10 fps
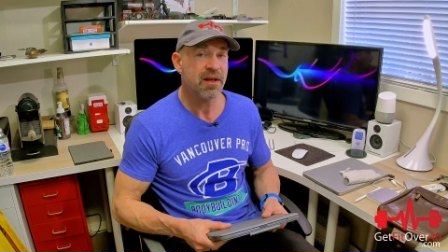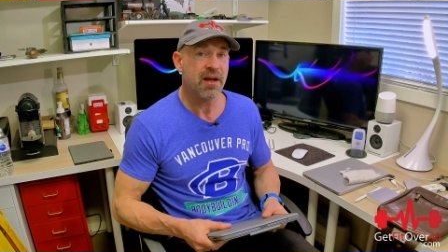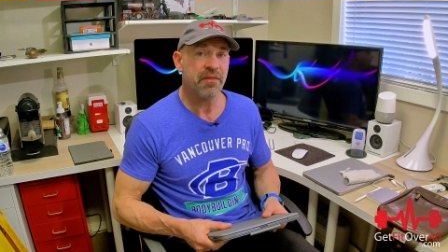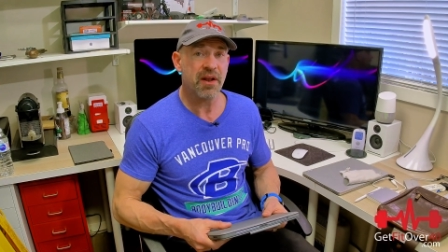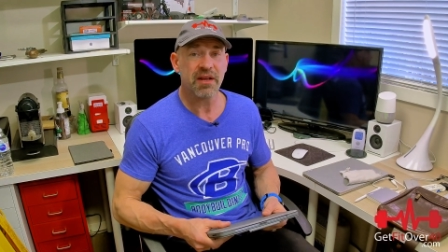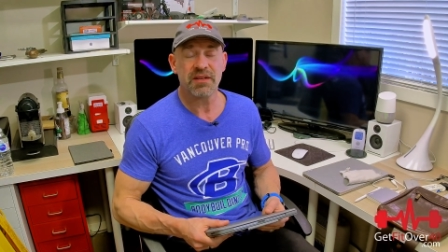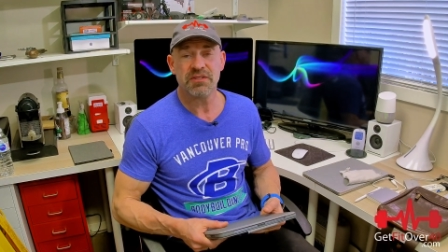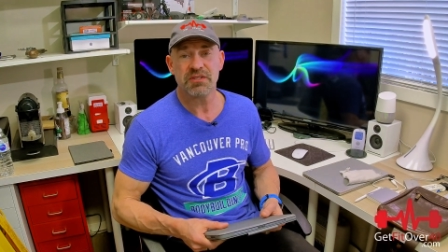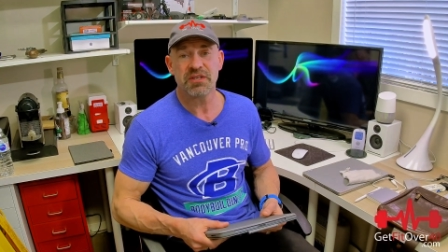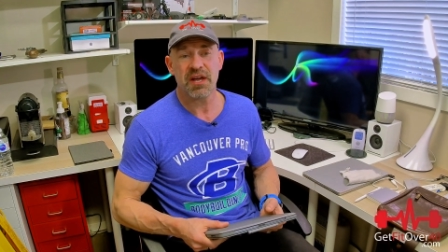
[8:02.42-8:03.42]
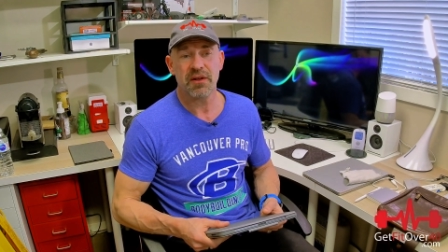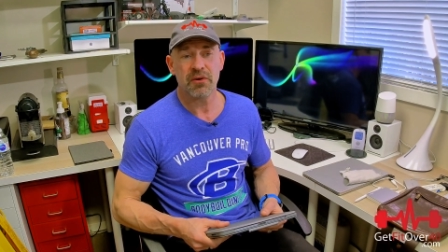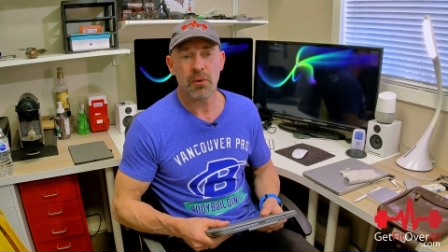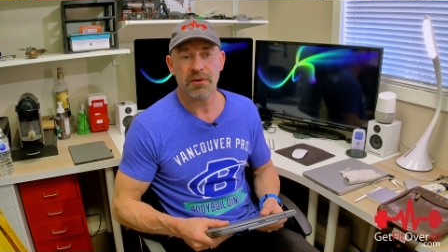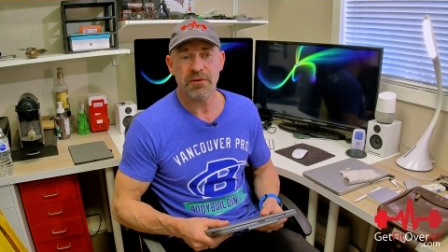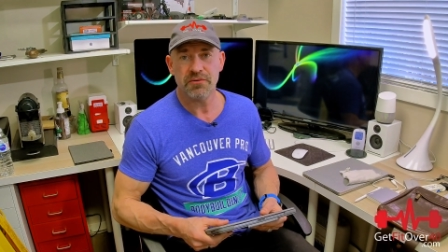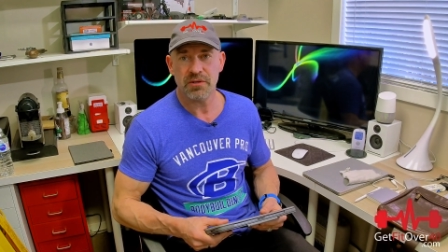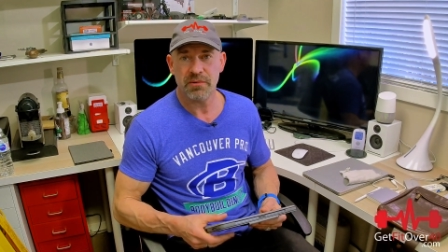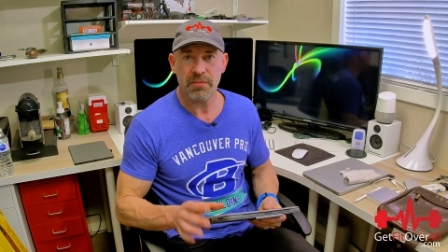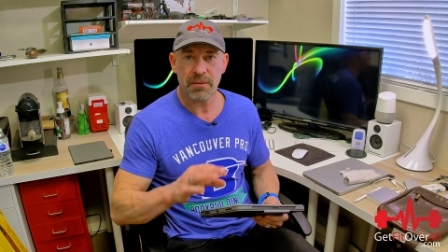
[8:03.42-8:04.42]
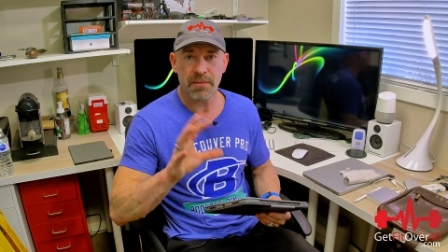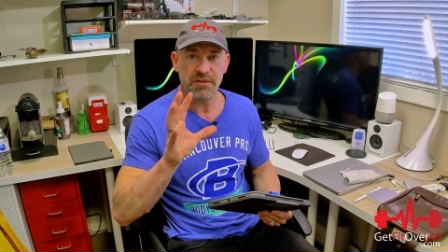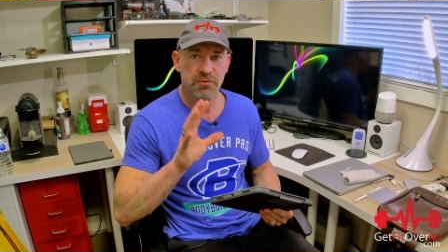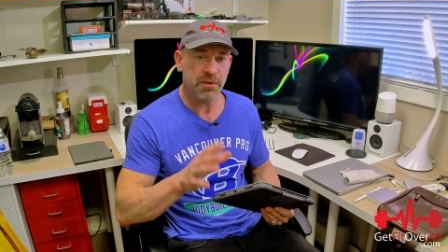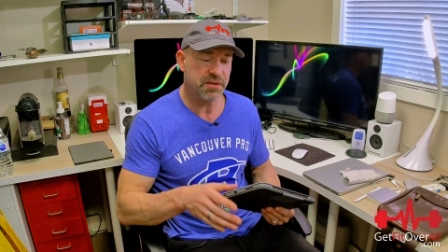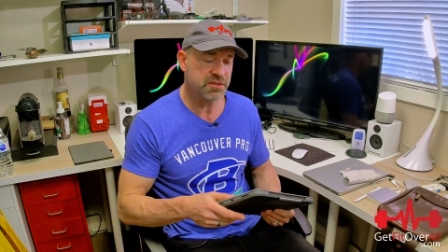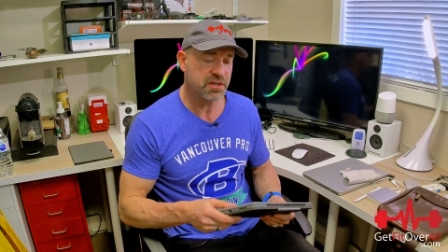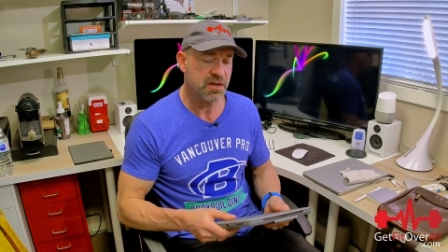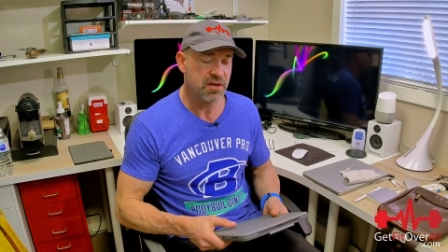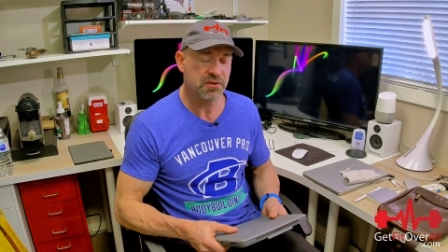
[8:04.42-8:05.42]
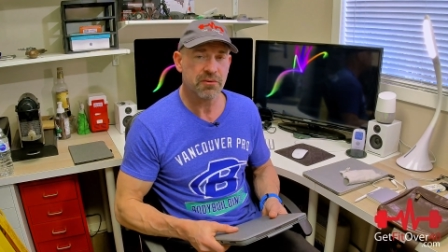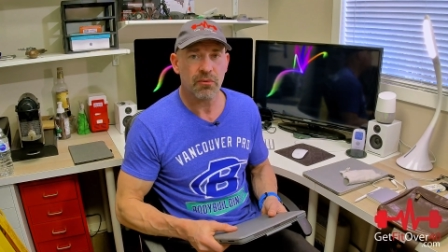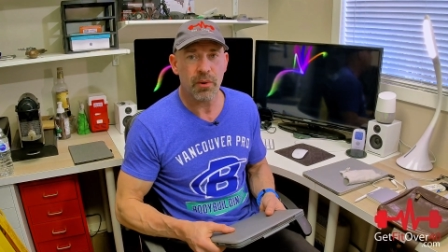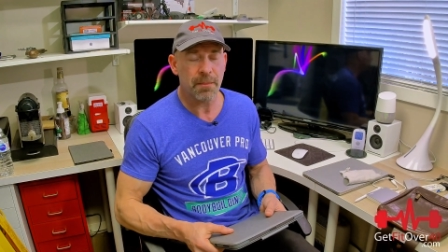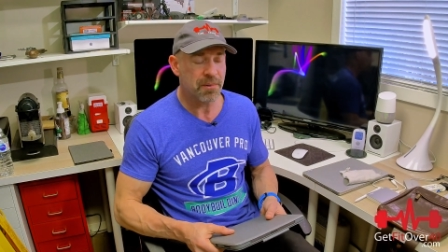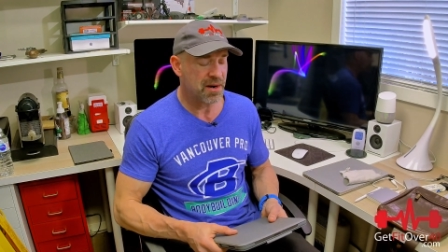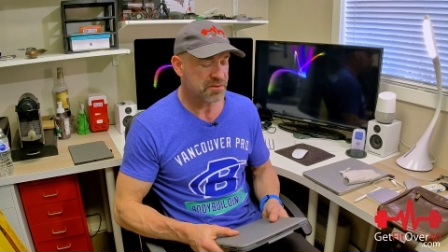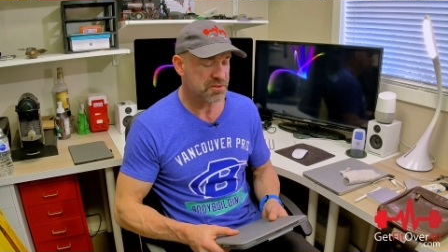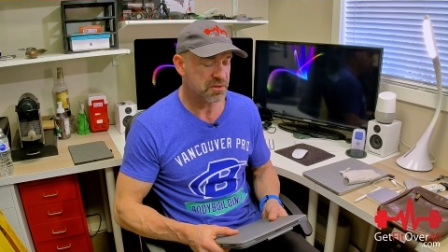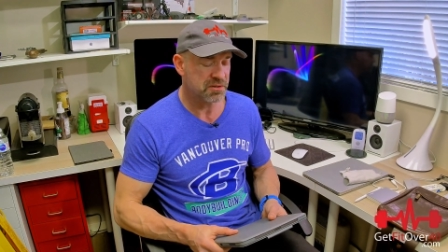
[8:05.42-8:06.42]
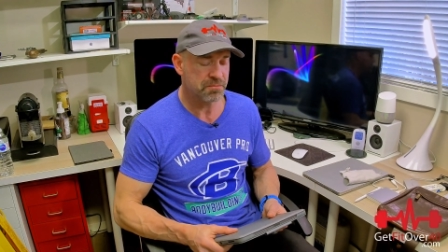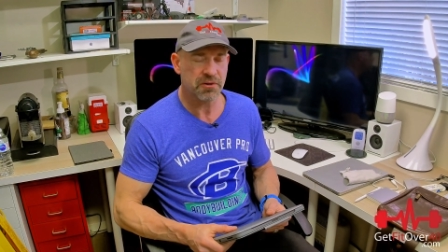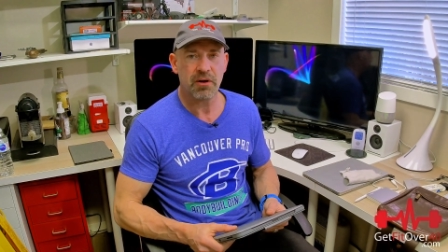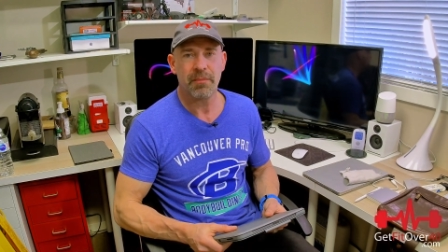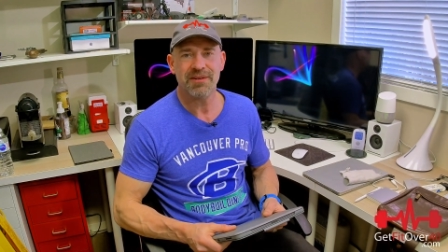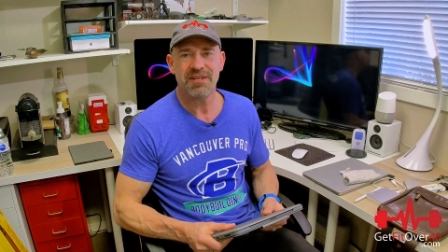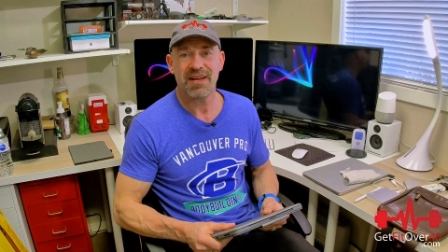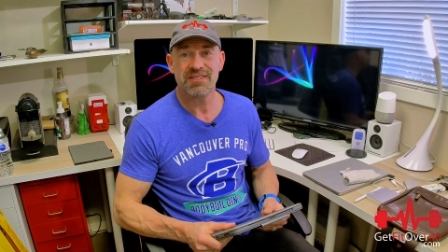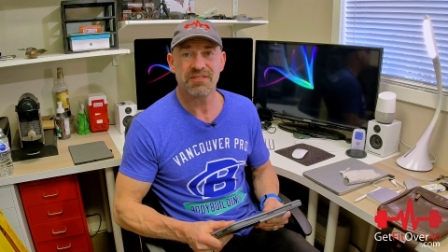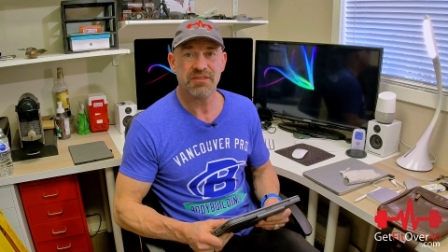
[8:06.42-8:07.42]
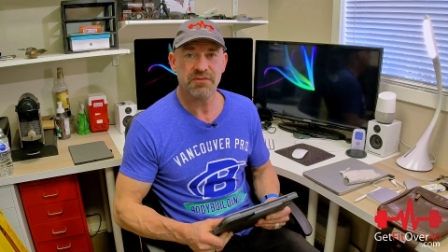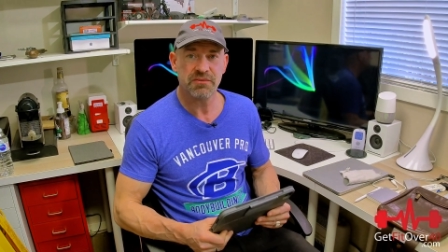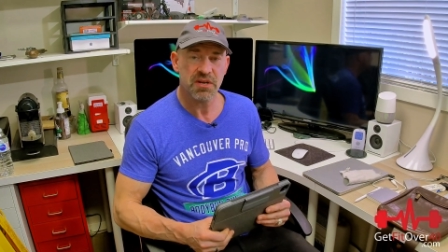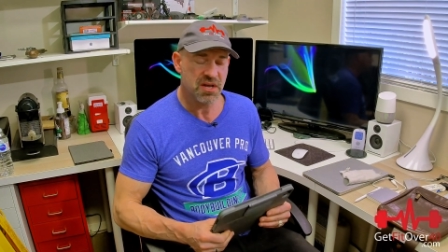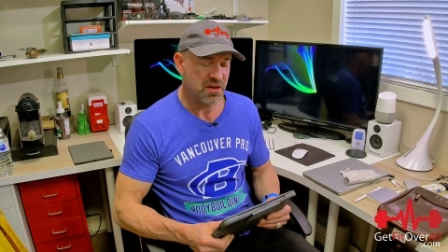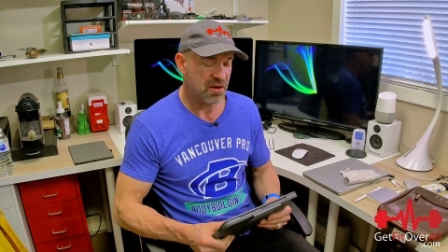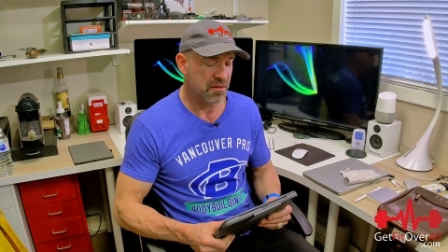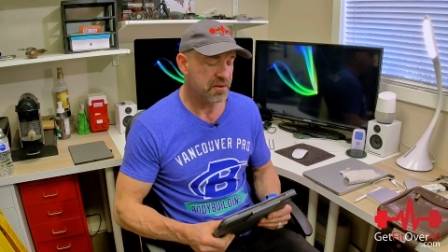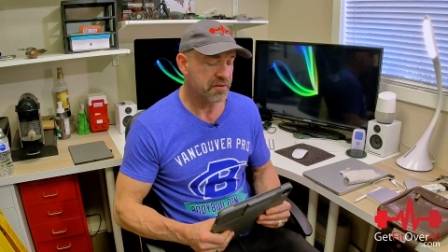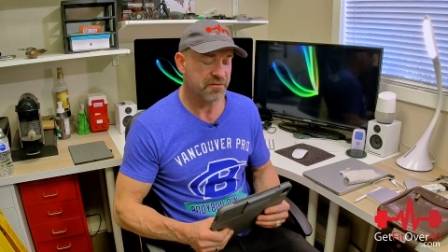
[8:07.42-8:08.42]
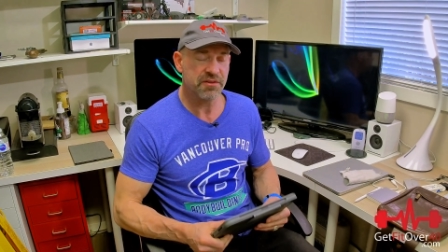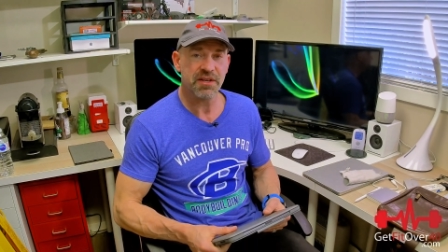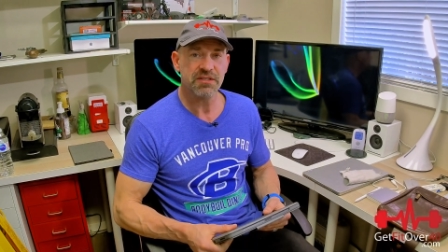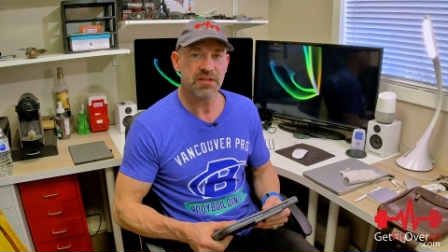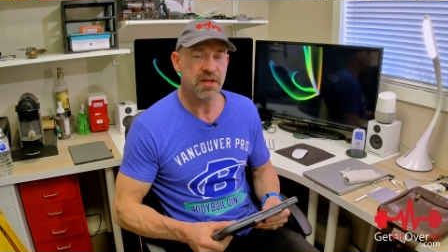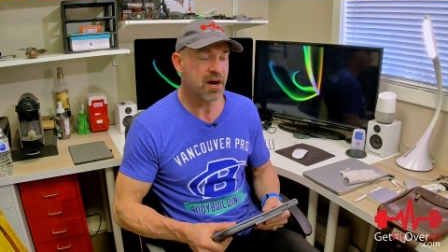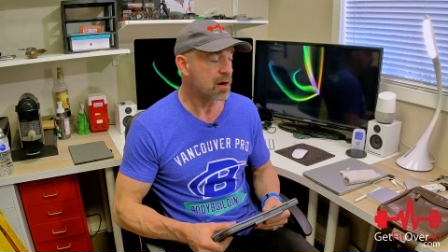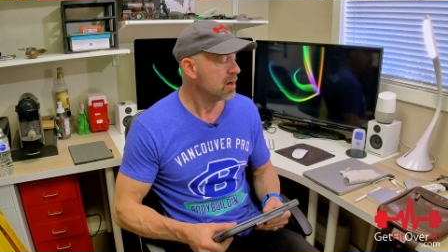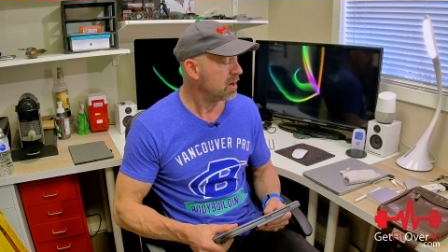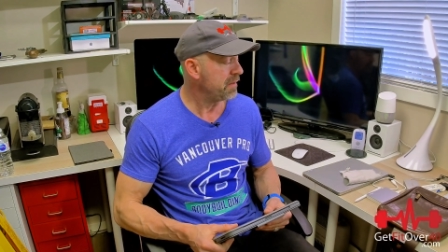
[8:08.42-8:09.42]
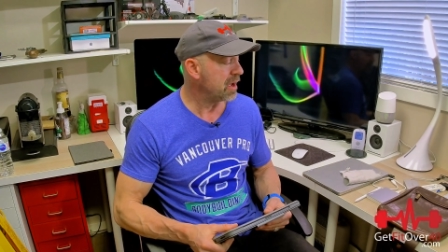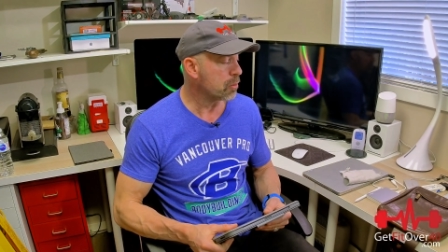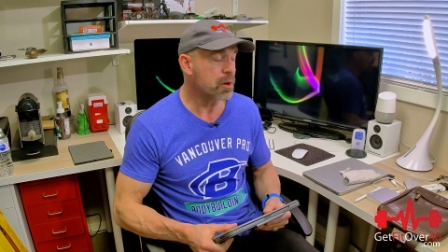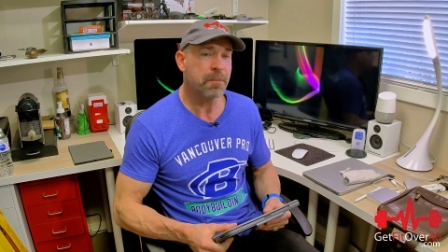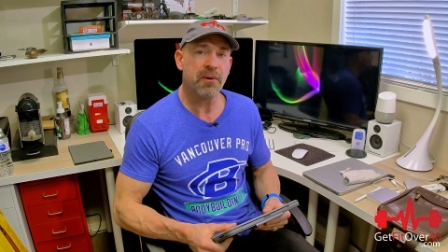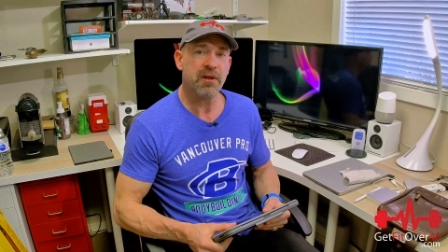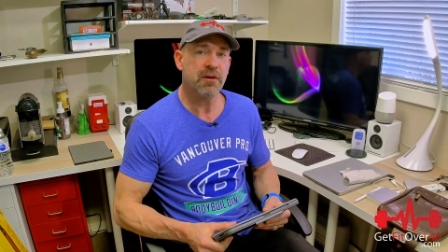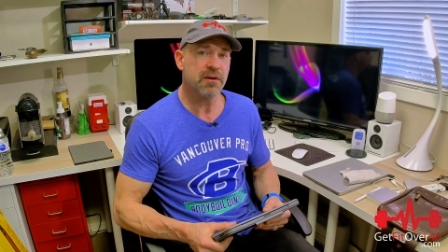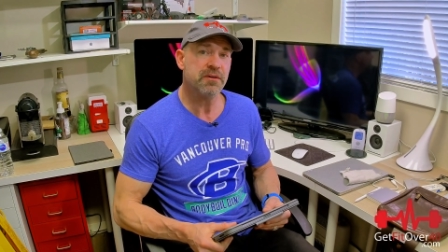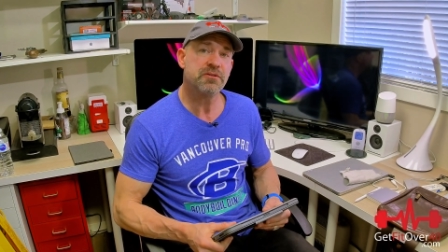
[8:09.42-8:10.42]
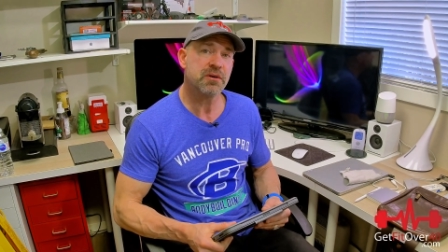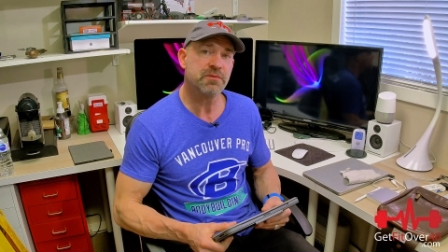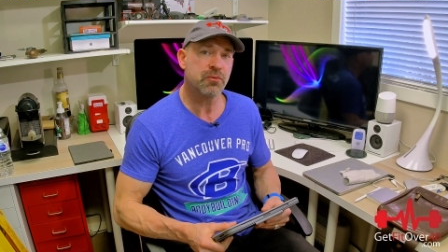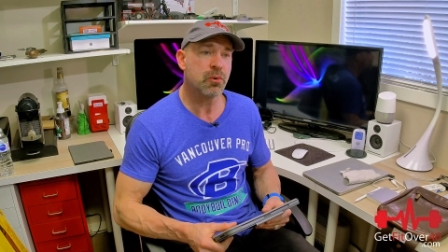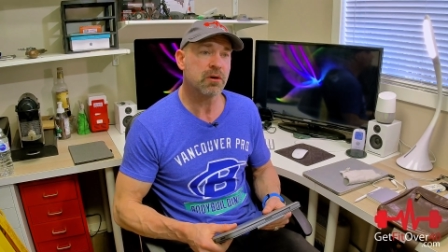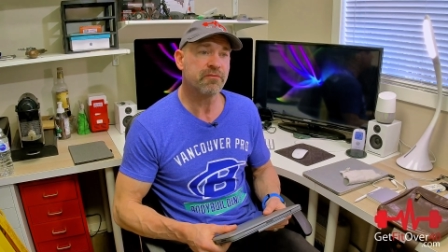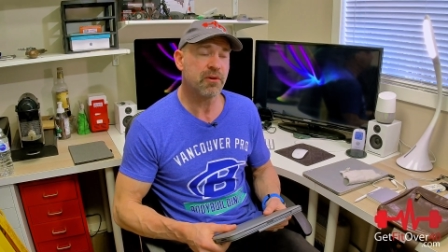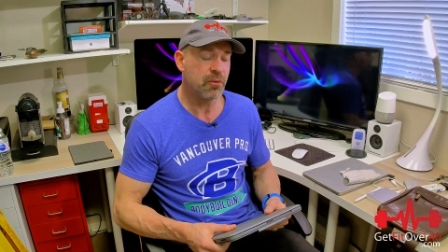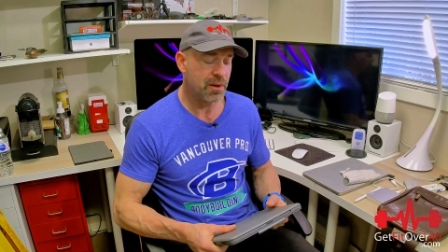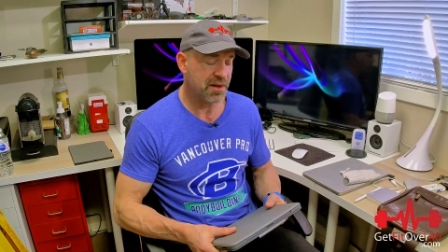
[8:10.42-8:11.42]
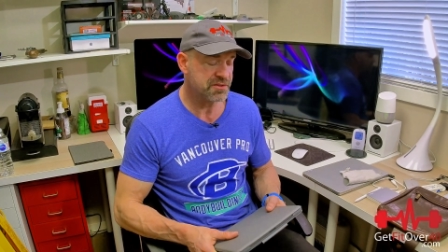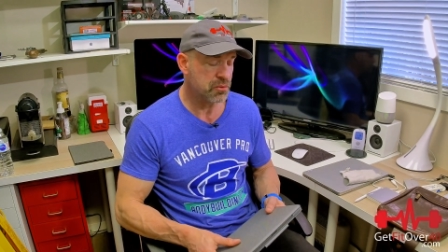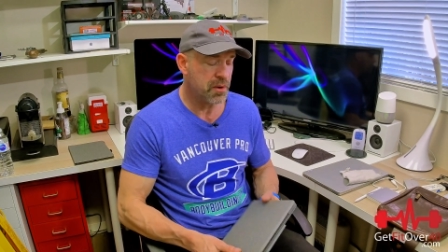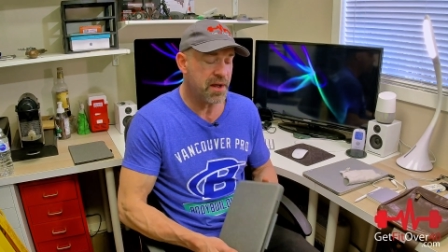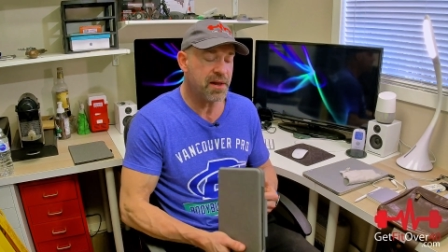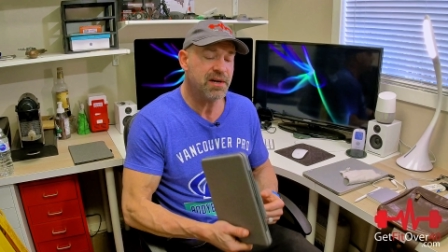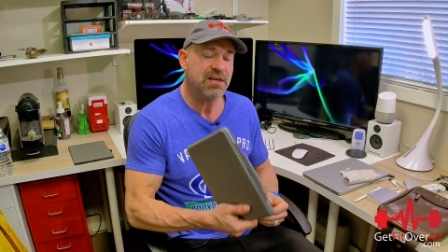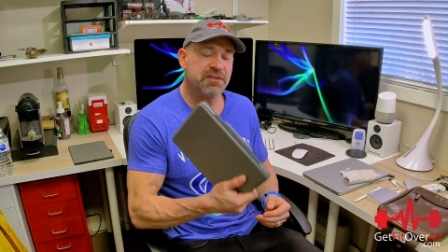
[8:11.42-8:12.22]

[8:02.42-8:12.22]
And then I could just kind of go on YouTube and make my tweaks through a web browser and put all my texts and all the different things in there. And that worked pretty good in terms of workflow while I was away.